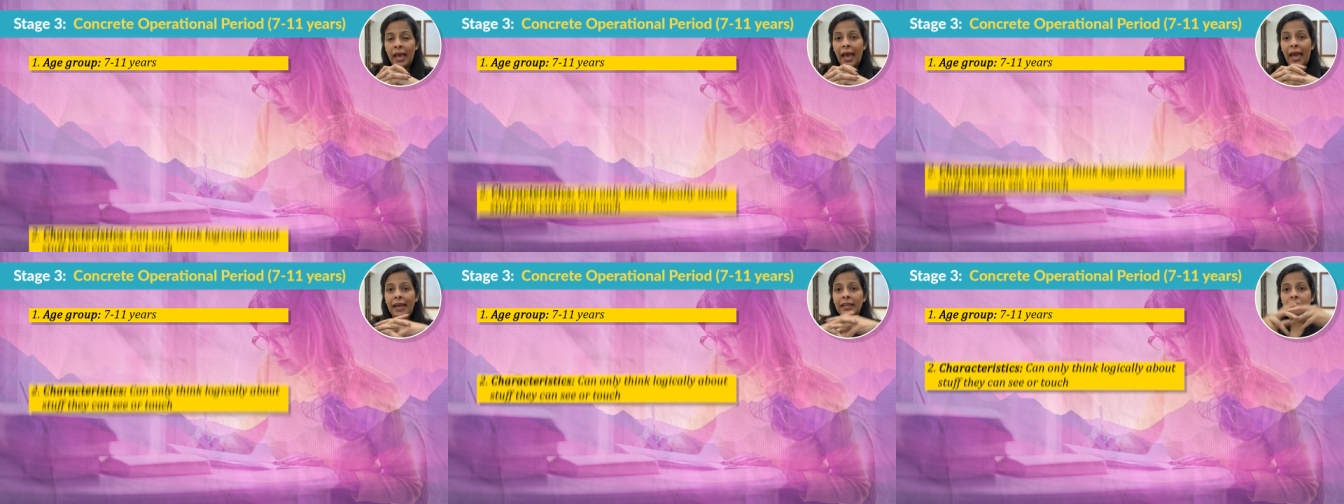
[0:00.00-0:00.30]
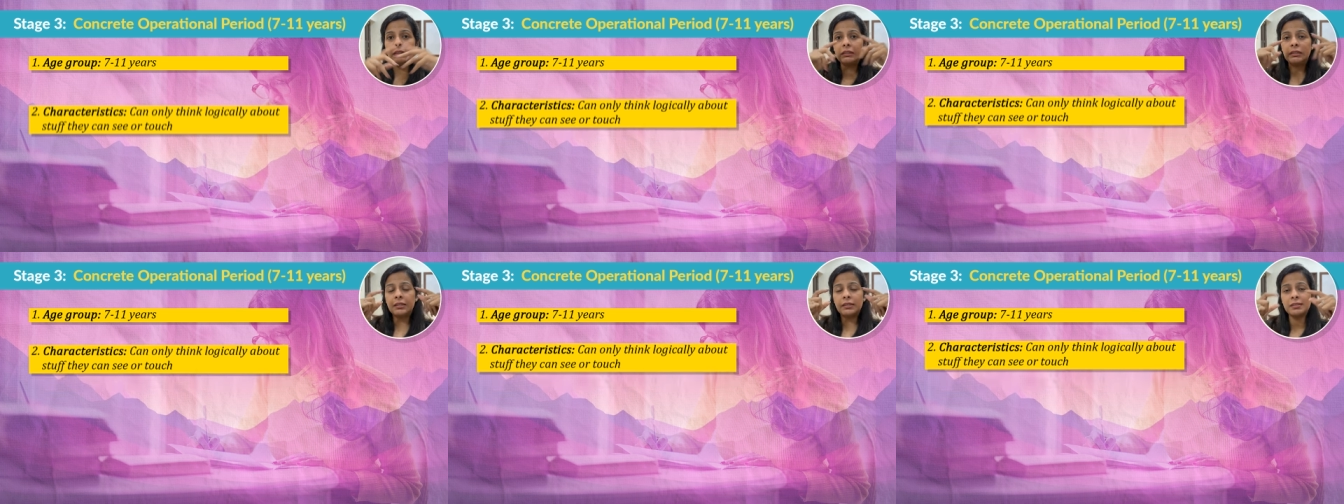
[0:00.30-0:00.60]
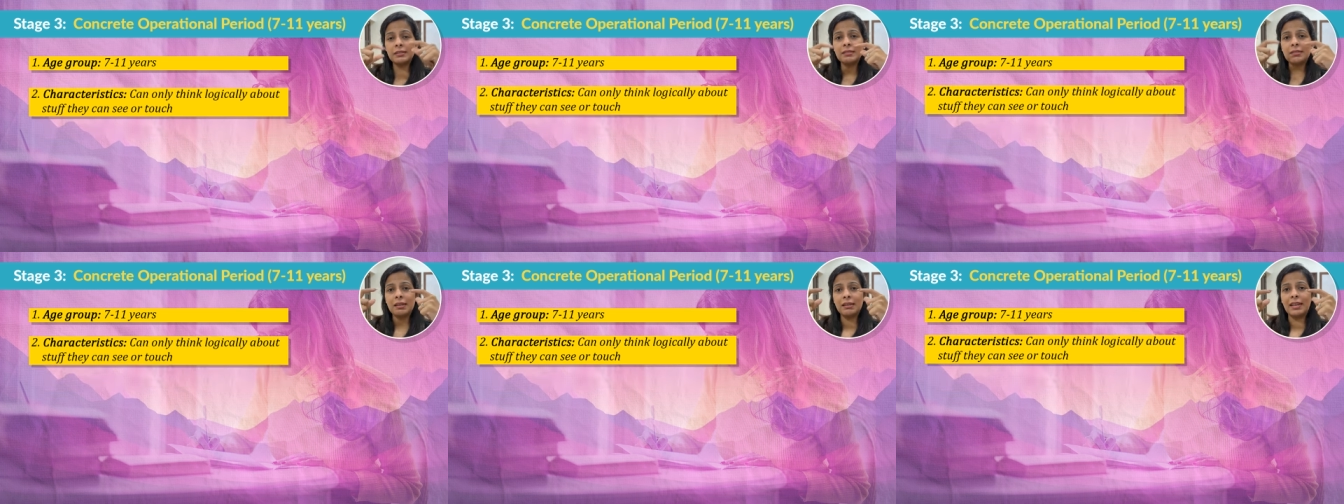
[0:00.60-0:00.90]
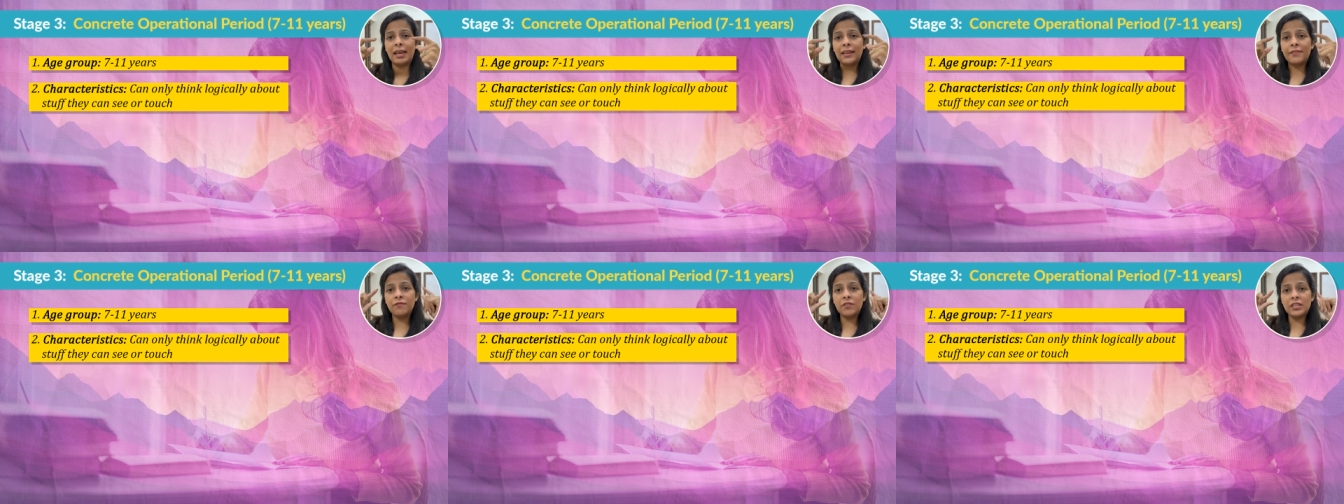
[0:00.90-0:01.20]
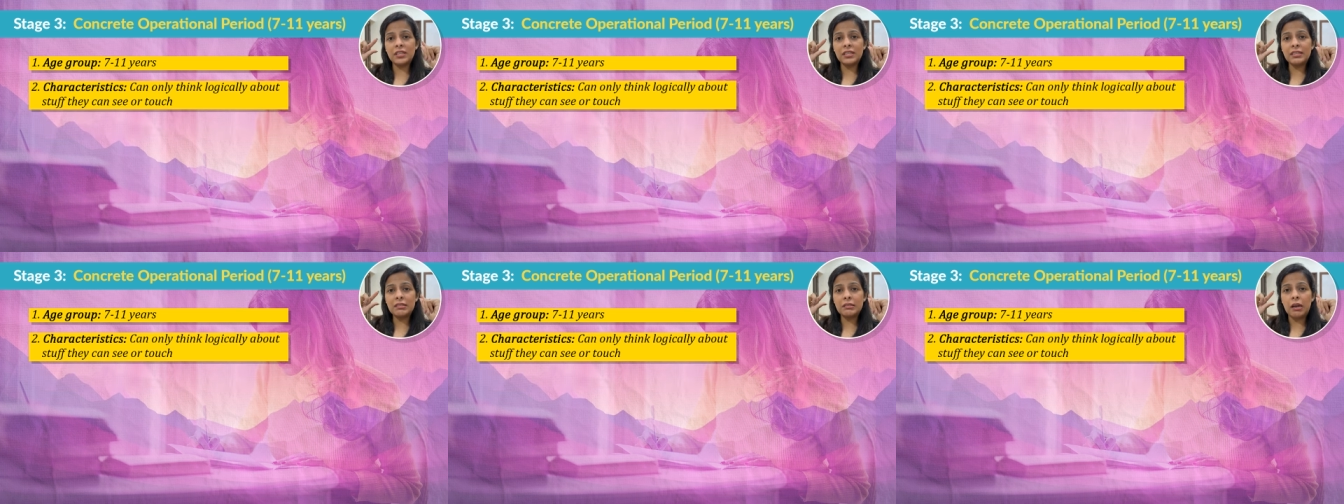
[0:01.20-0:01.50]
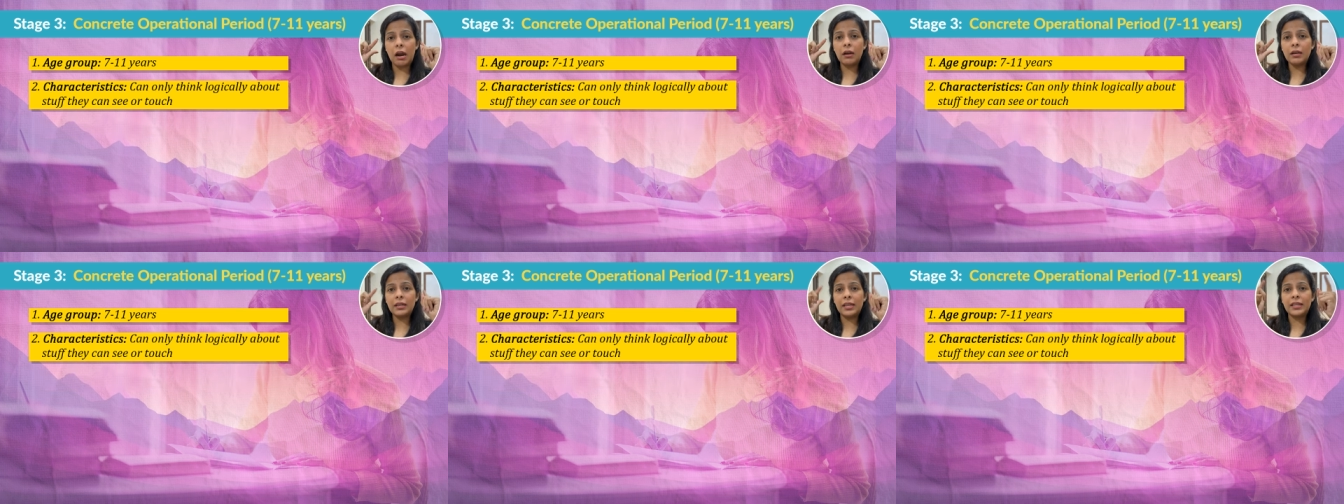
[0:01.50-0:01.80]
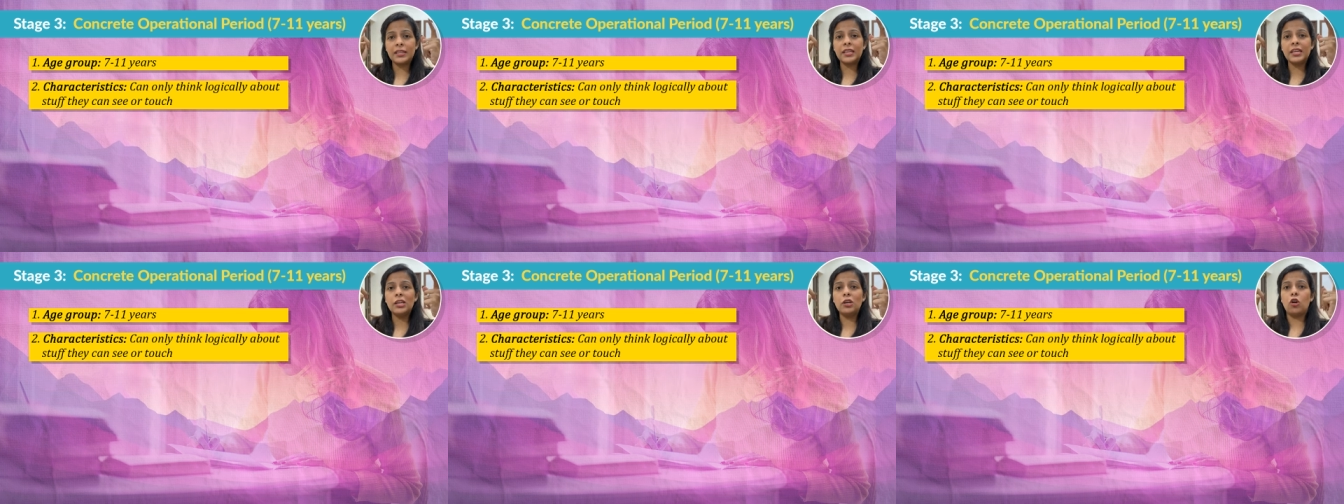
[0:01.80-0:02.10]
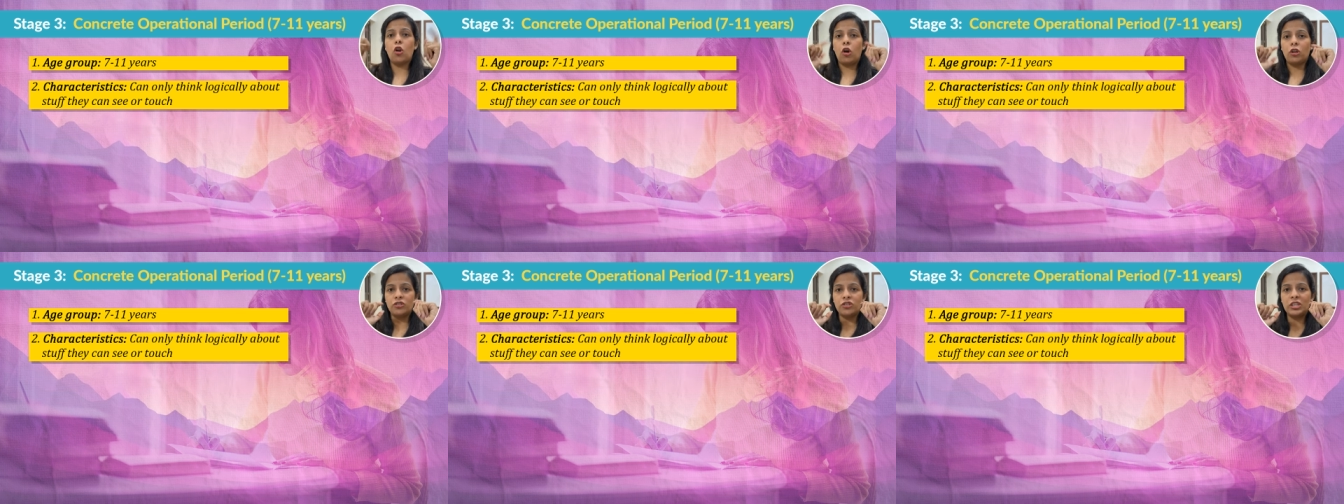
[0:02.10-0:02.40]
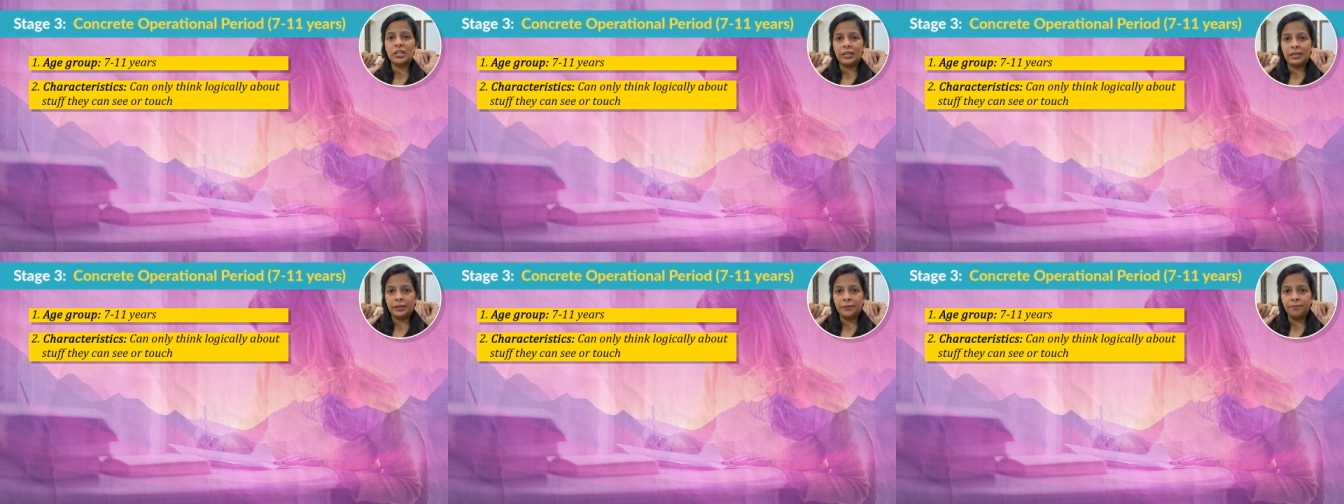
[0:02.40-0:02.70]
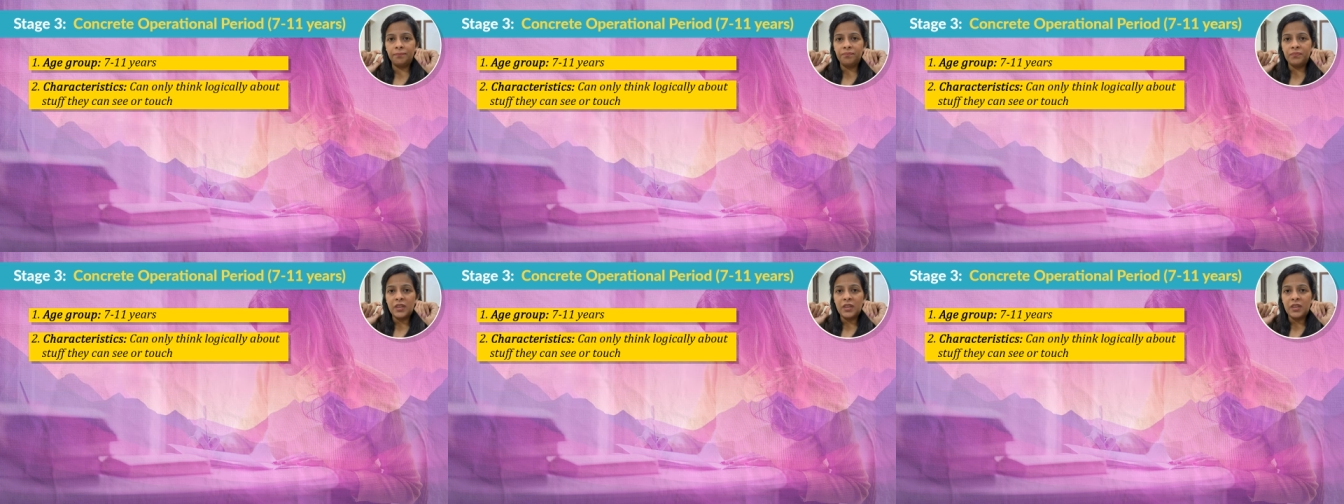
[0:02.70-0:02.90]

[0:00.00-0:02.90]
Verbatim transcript: and this is the time when they start thinking logically.